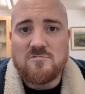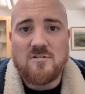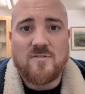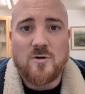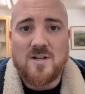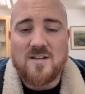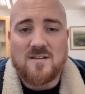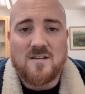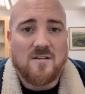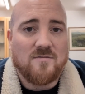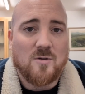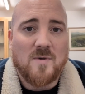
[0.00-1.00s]
review it in
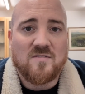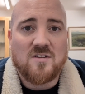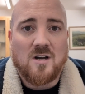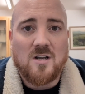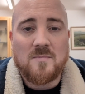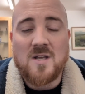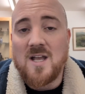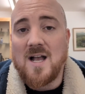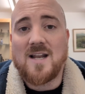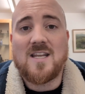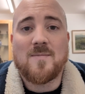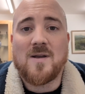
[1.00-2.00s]
a few months' time
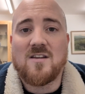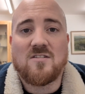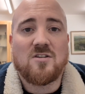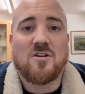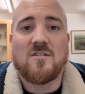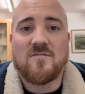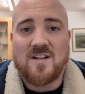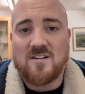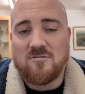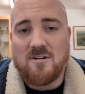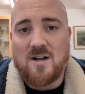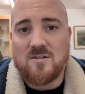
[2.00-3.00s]
and eBay has turned things
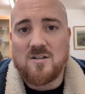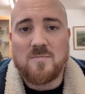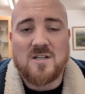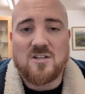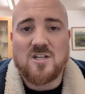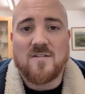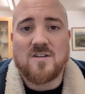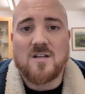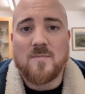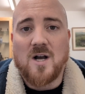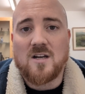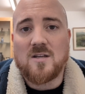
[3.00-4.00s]
around. There's been a shift in the
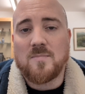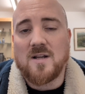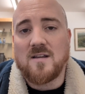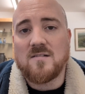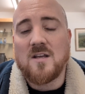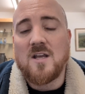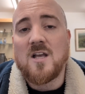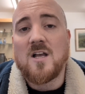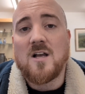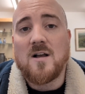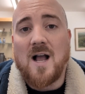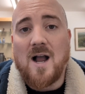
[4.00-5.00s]
marketplace.
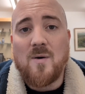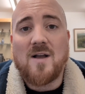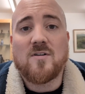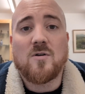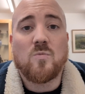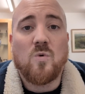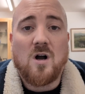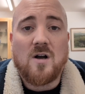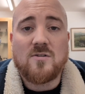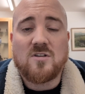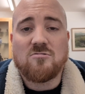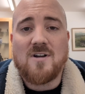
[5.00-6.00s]
However, what I
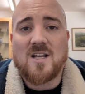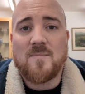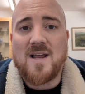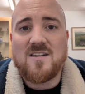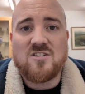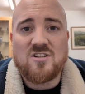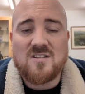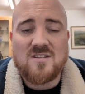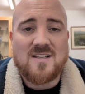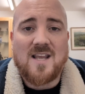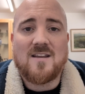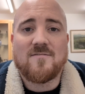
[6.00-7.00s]
just recommend is just
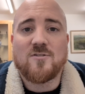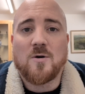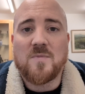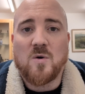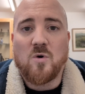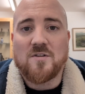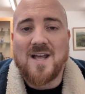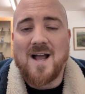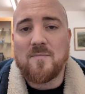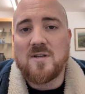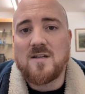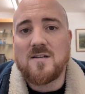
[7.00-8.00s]
stay informed on what's
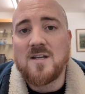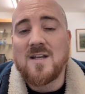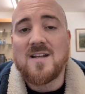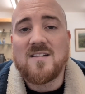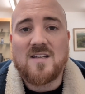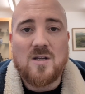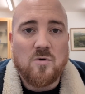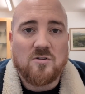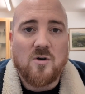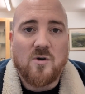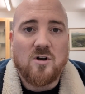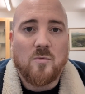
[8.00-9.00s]
happening, see what's
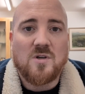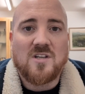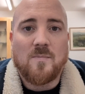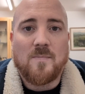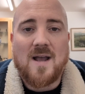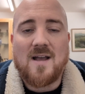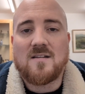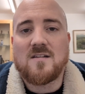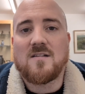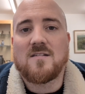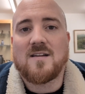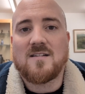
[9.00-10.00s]
going on with
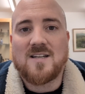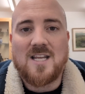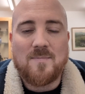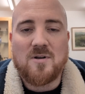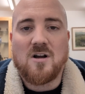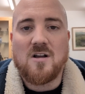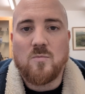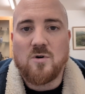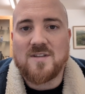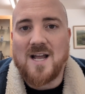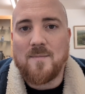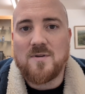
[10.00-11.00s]
competitors, keep an eye on
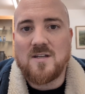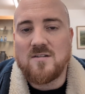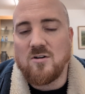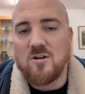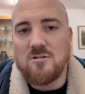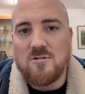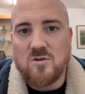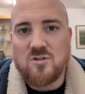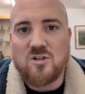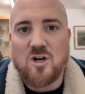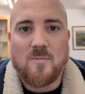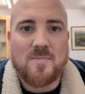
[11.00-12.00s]
what's happening on your own
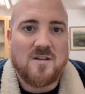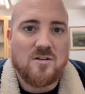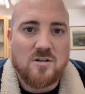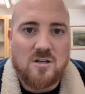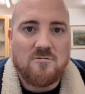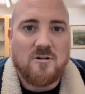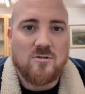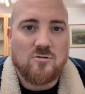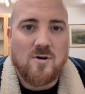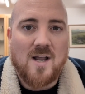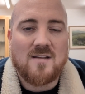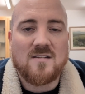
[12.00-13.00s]
shop and look at your own
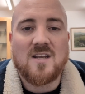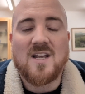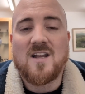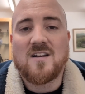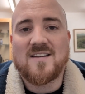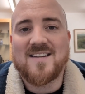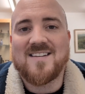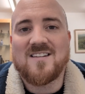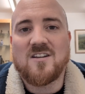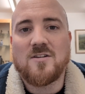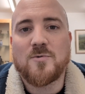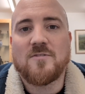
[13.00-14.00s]
trends, because this is
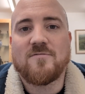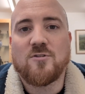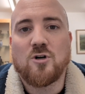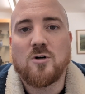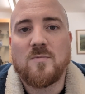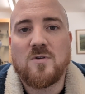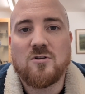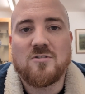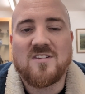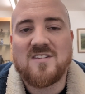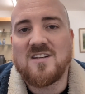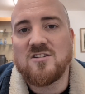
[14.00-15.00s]
going to inform your
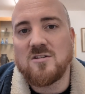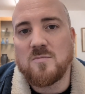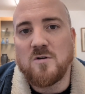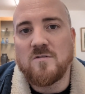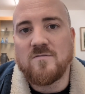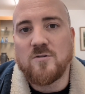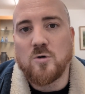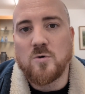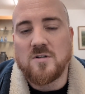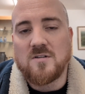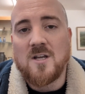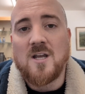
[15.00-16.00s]
decisions moving
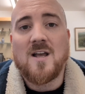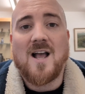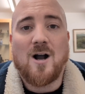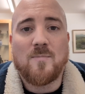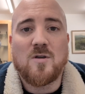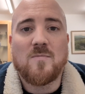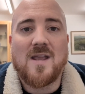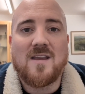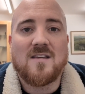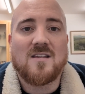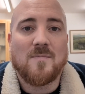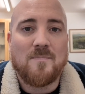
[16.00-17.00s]
forward, help you
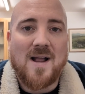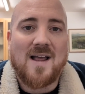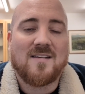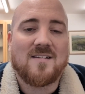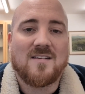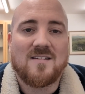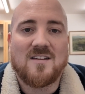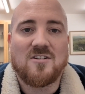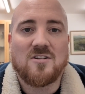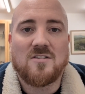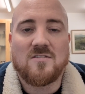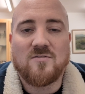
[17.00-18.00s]
make the best
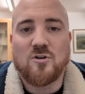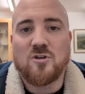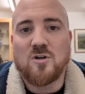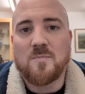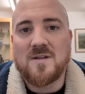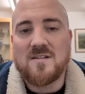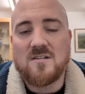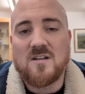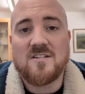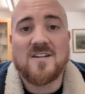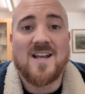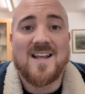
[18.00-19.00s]
decisions for your
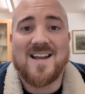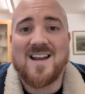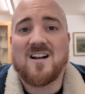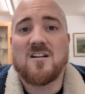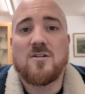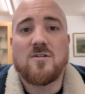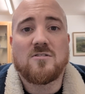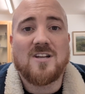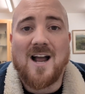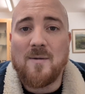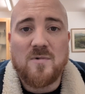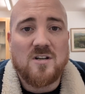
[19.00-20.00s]
business. That includes
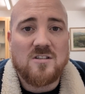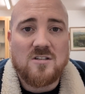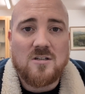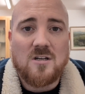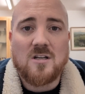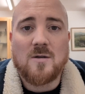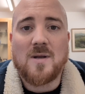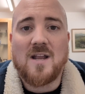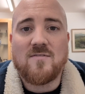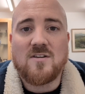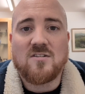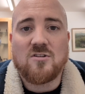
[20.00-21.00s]
how much you're going to pay
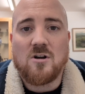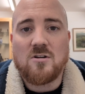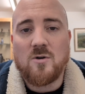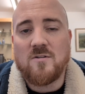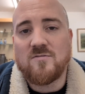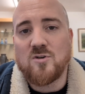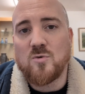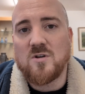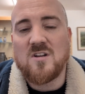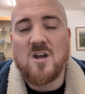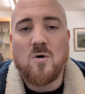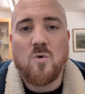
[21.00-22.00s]
for your stock going
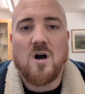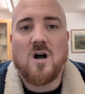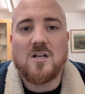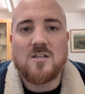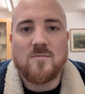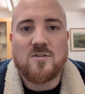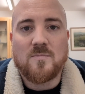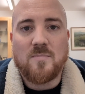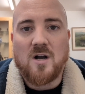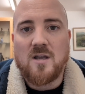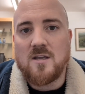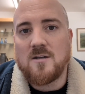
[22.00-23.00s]
forward, what items you're
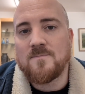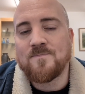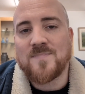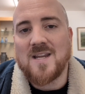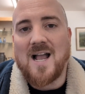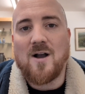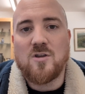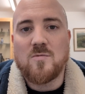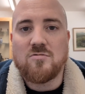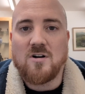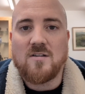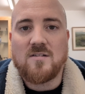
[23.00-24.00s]
buying, how you
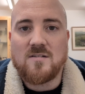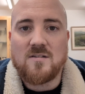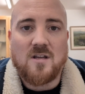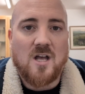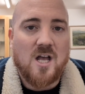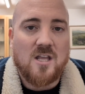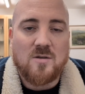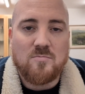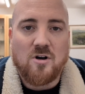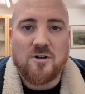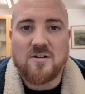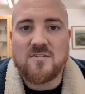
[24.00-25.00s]
price your
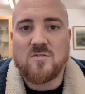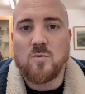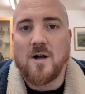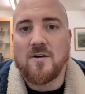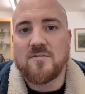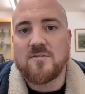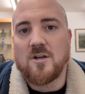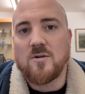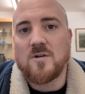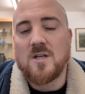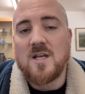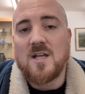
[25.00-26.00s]
products as well. So
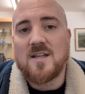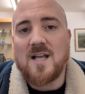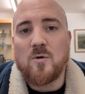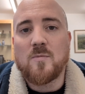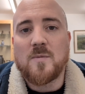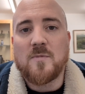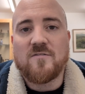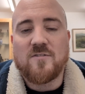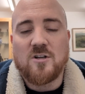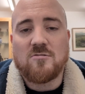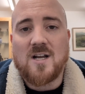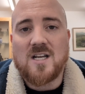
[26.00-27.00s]
that would be my
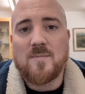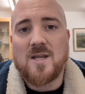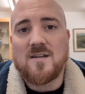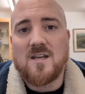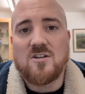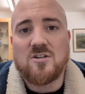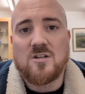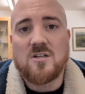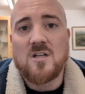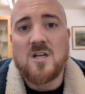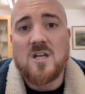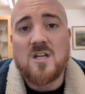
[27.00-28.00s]
first recommendation.
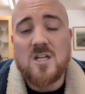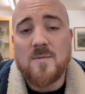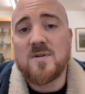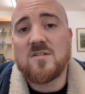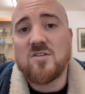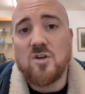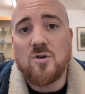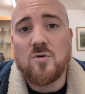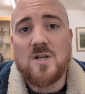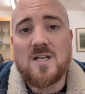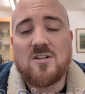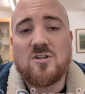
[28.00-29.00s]
Number two
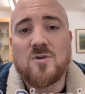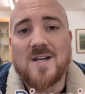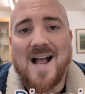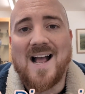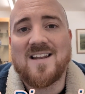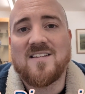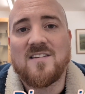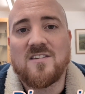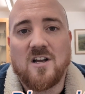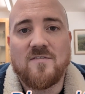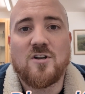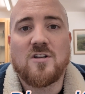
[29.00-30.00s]
is you can
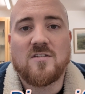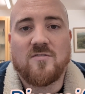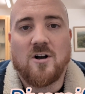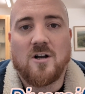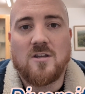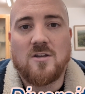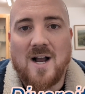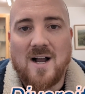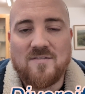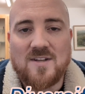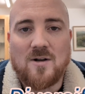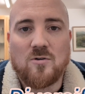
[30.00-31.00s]
diversify. You
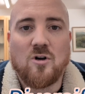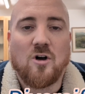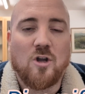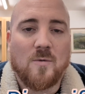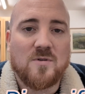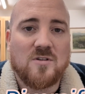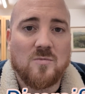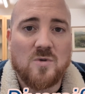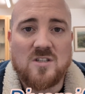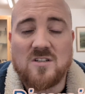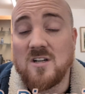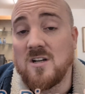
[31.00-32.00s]
have now got an option
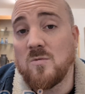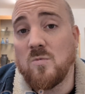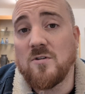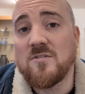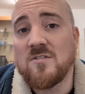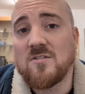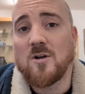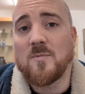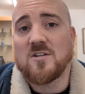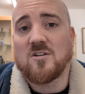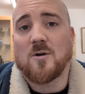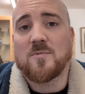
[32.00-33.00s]
which wasn't so
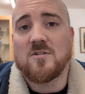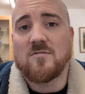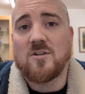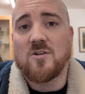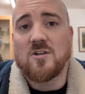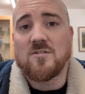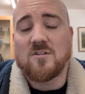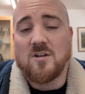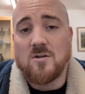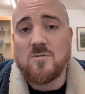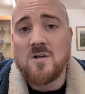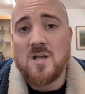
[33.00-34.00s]
much an option a few years
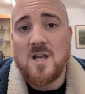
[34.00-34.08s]
ago.